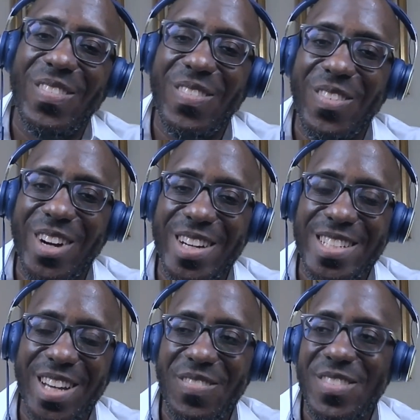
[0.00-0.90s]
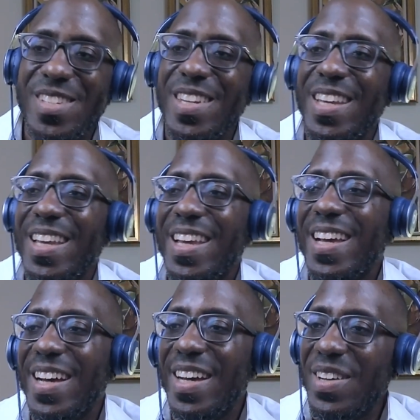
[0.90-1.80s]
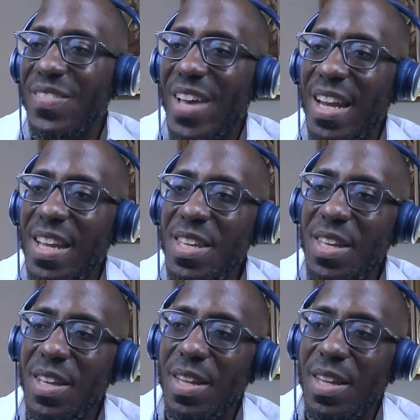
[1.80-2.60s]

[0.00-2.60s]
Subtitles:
workshops, and